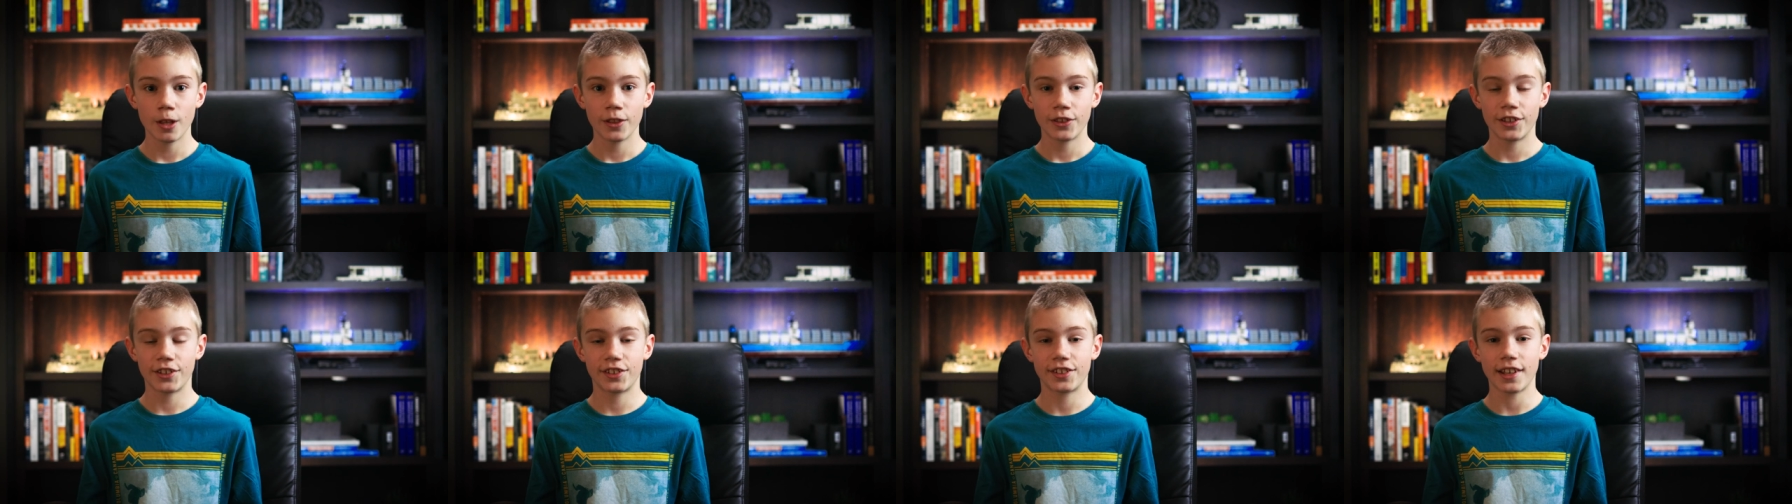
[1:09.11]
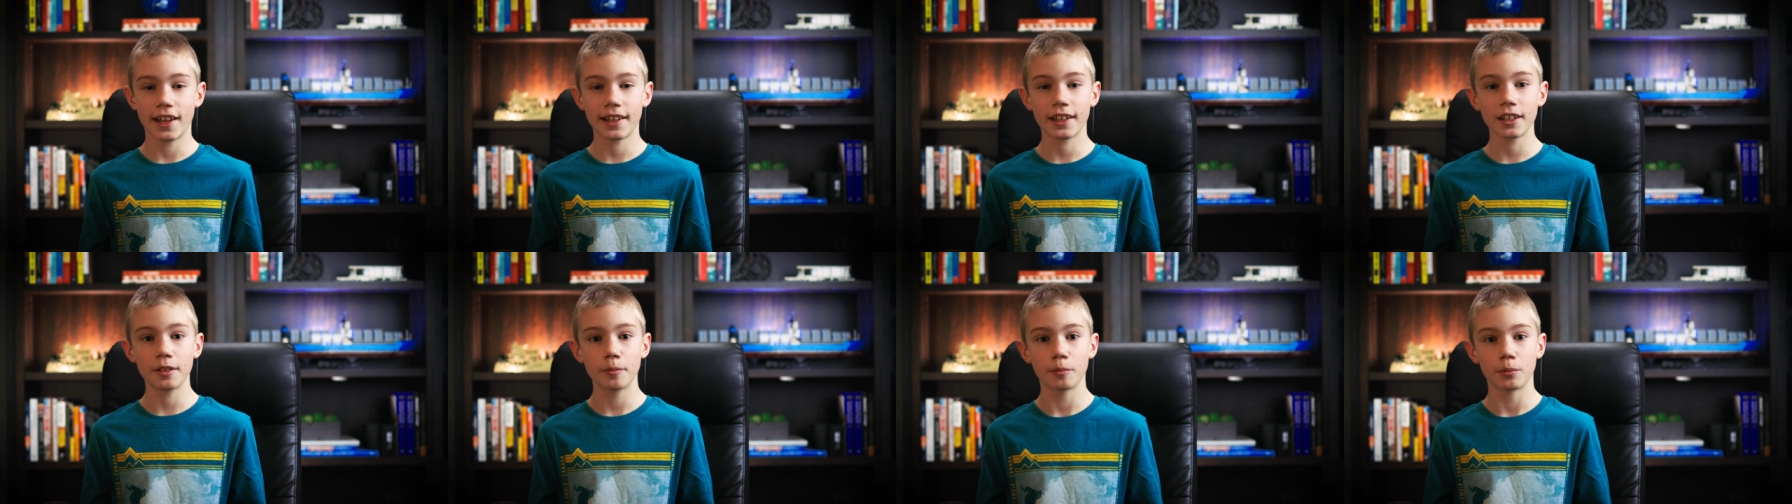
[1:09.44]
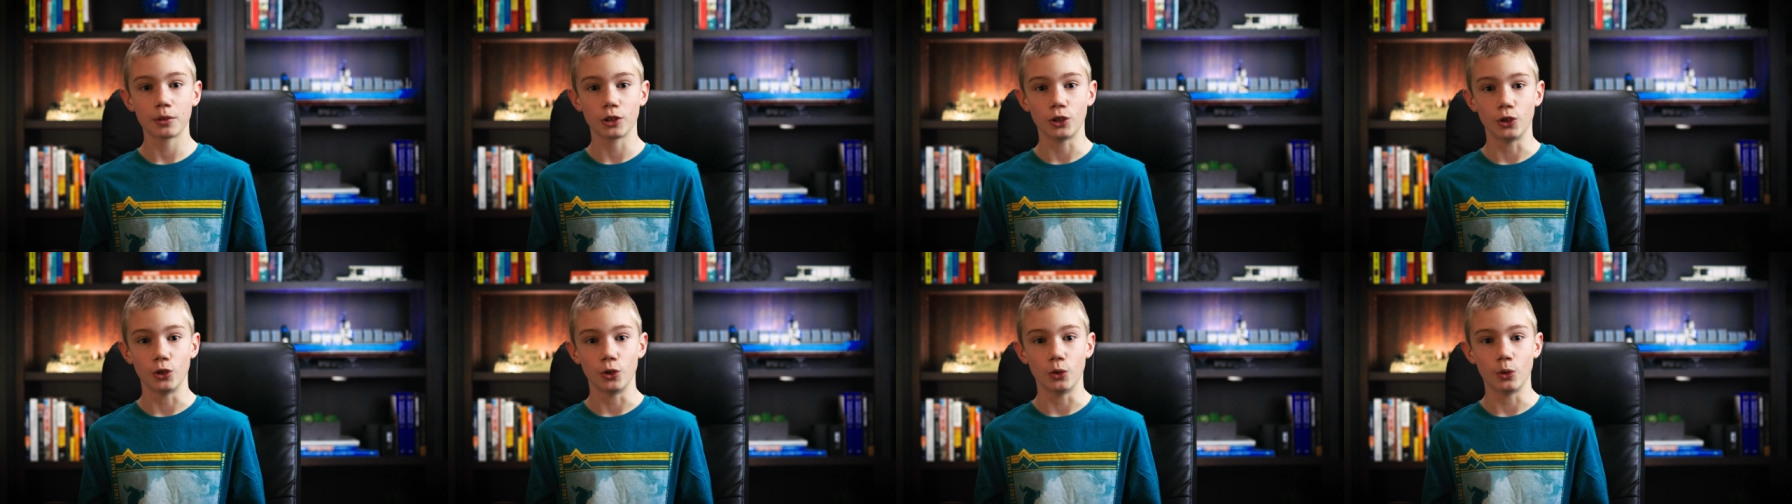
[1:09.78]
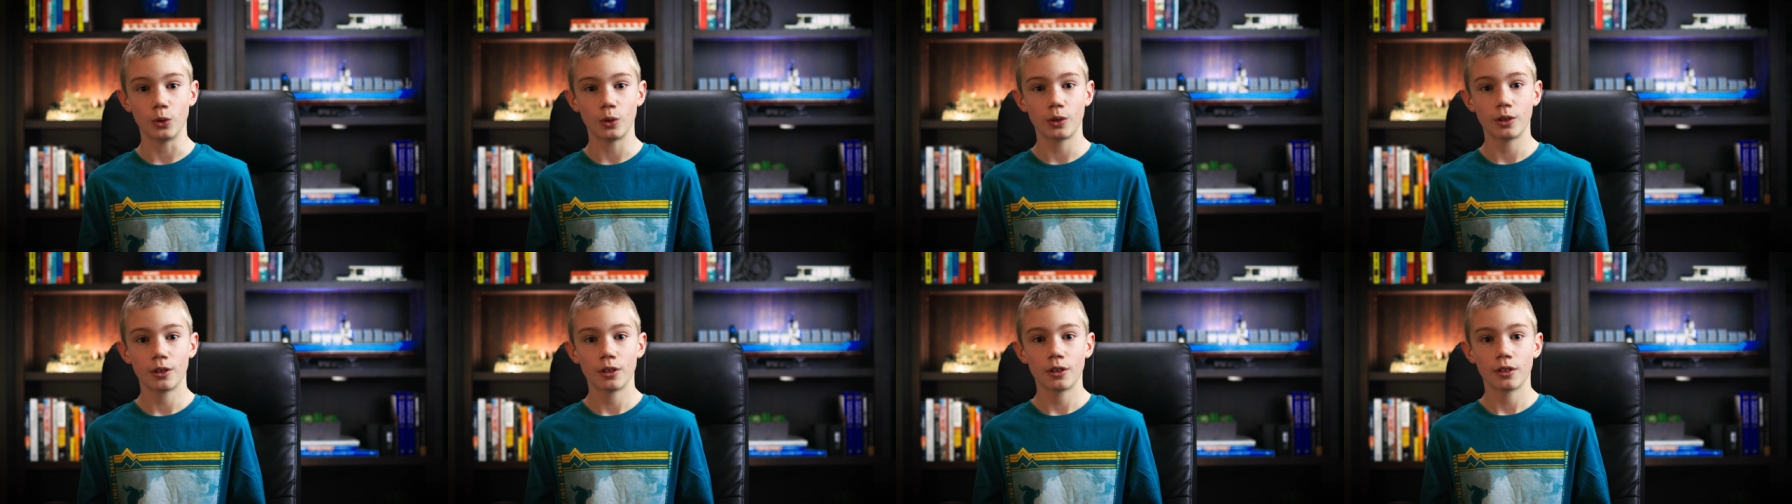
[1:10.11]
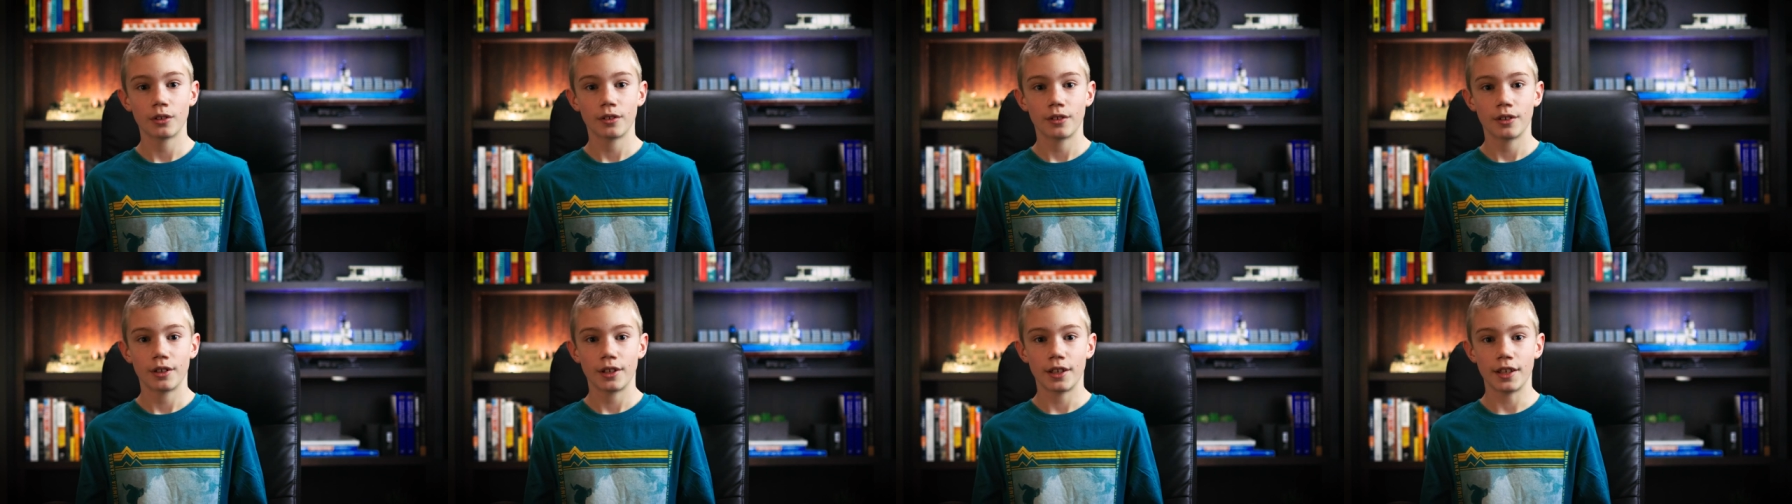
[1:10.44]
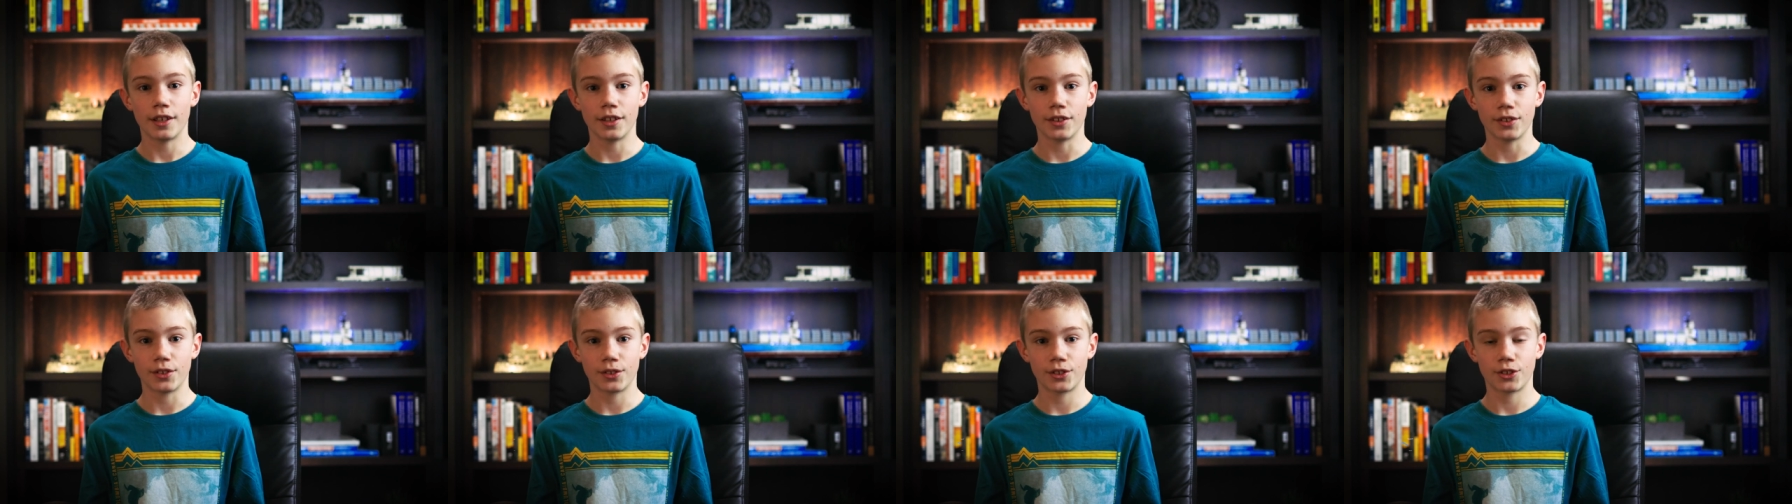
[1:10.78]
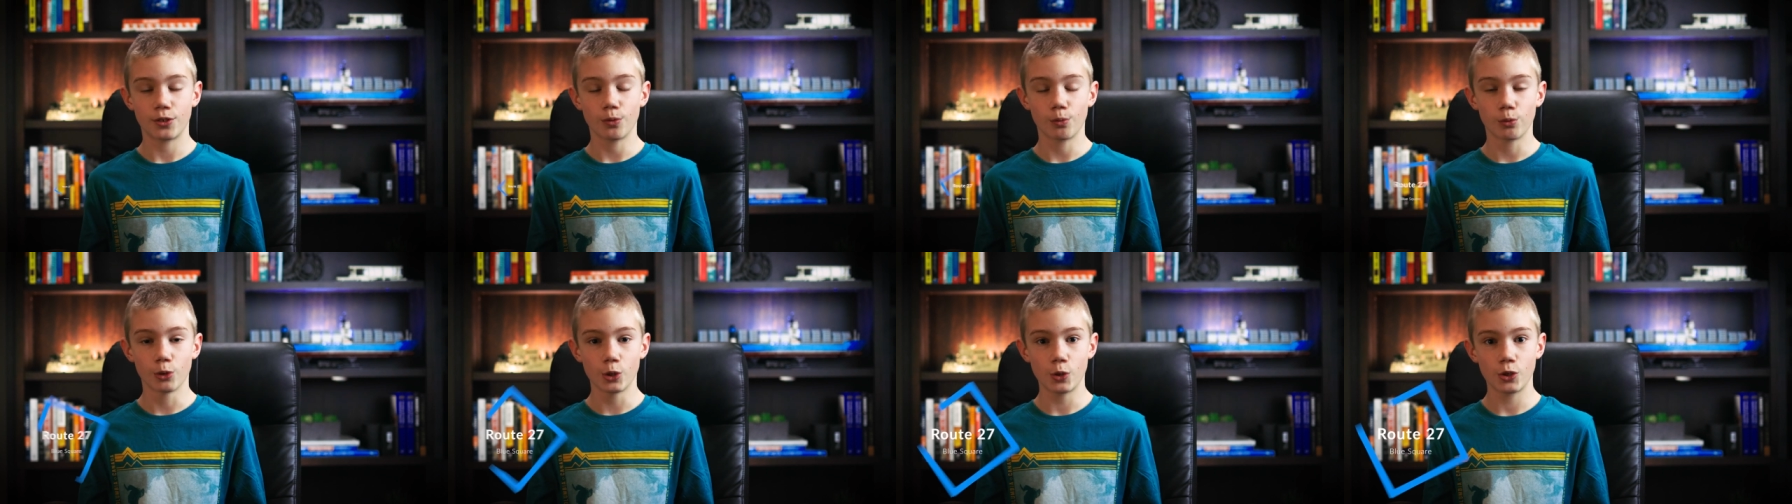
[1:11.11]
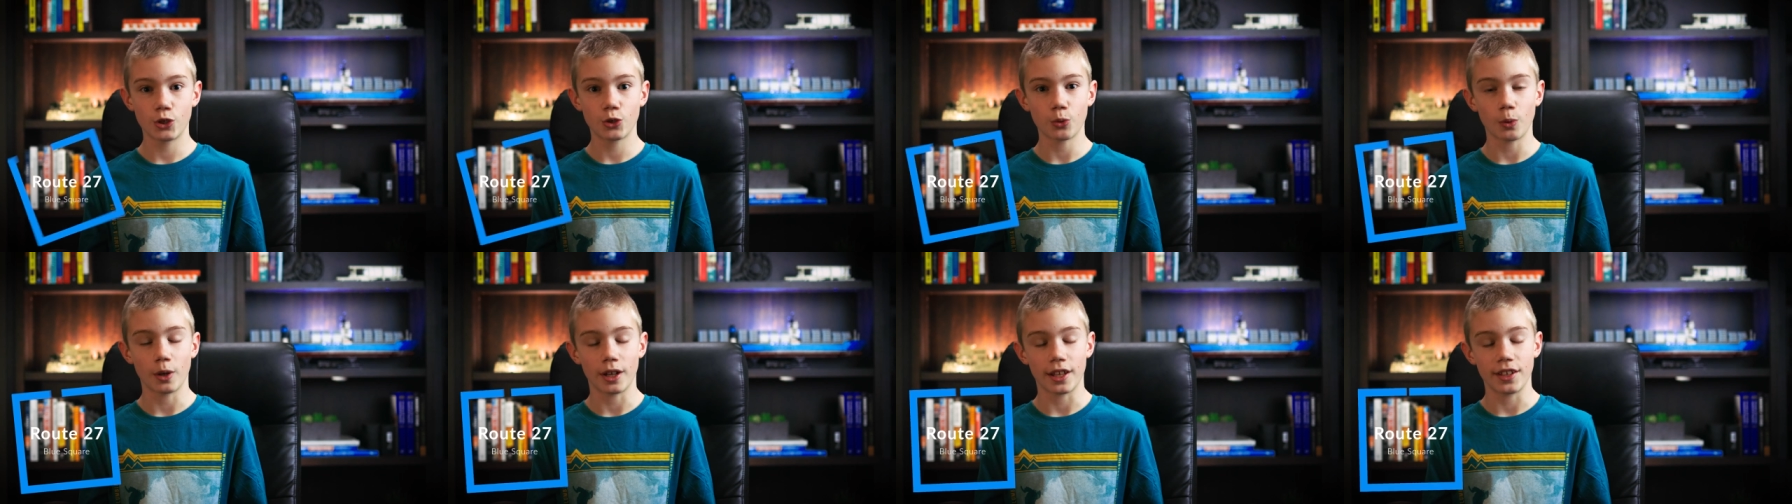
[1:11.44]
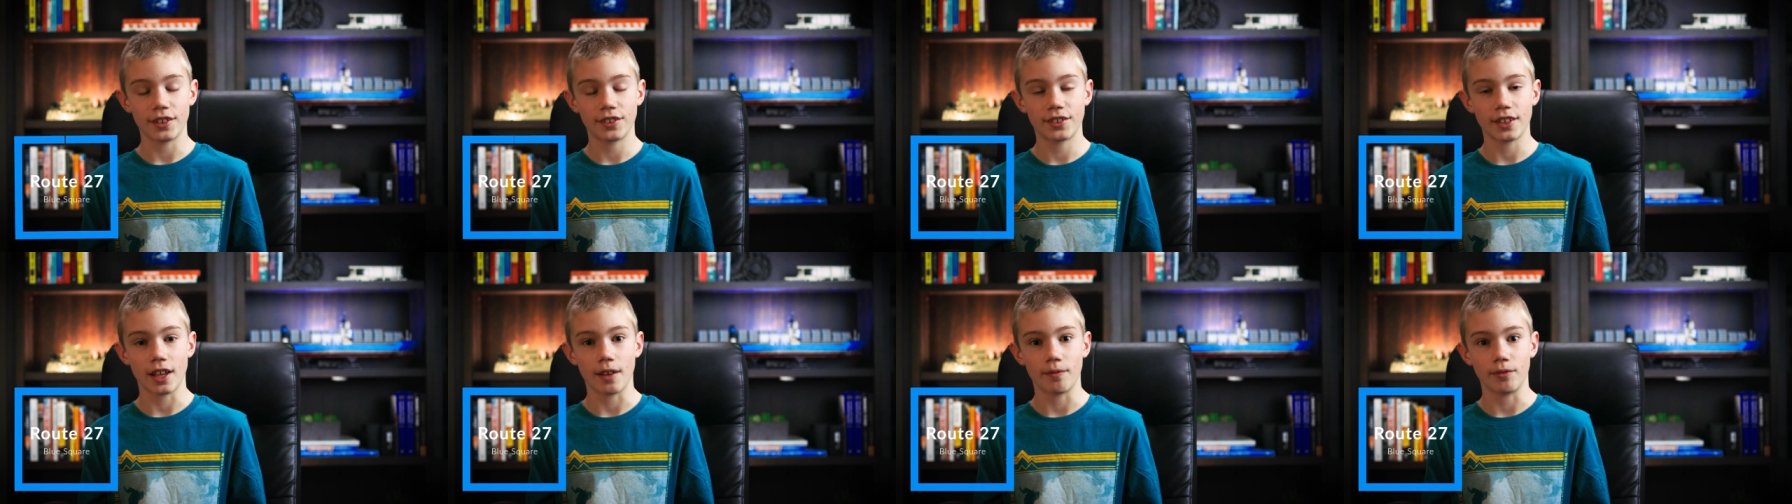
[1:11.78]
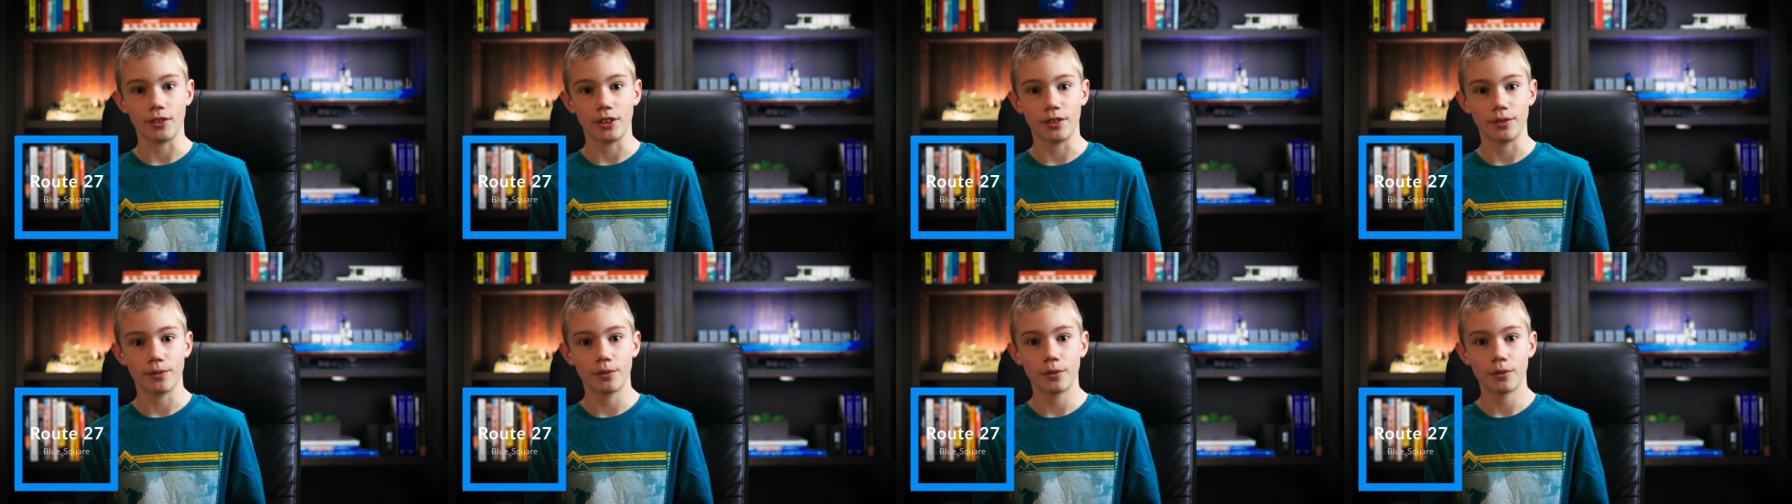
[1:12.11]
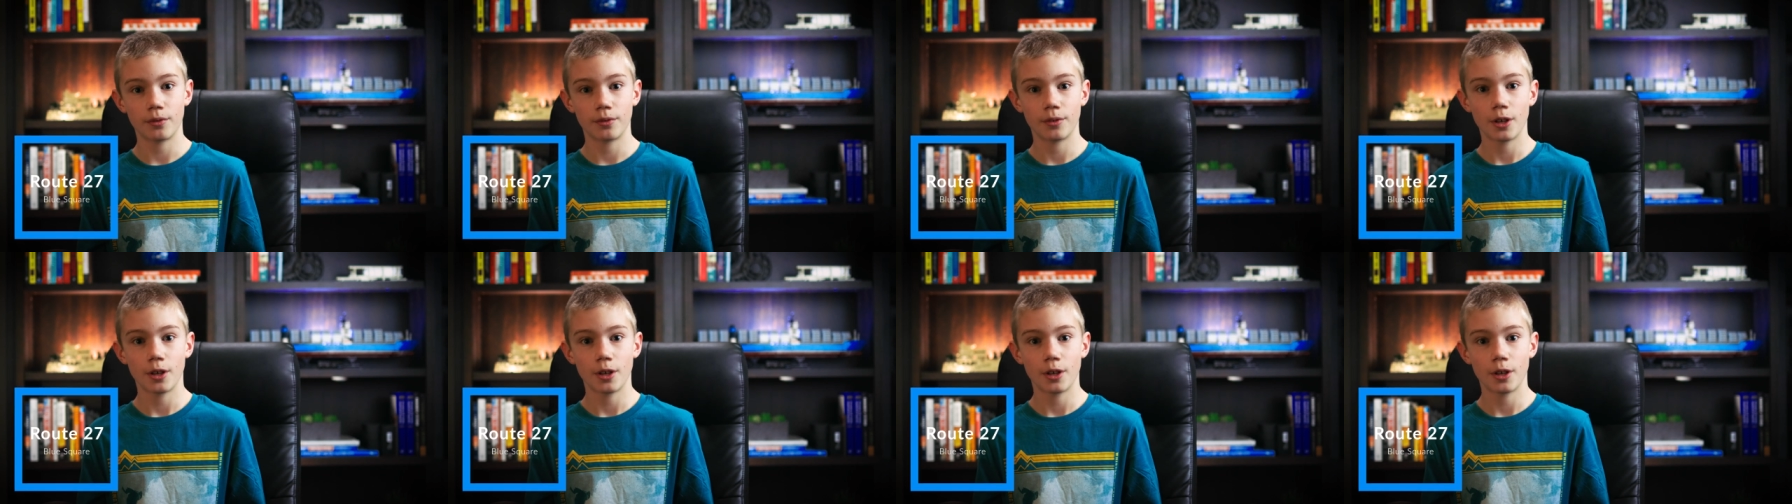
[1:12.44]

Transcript: The second blue is Route 27,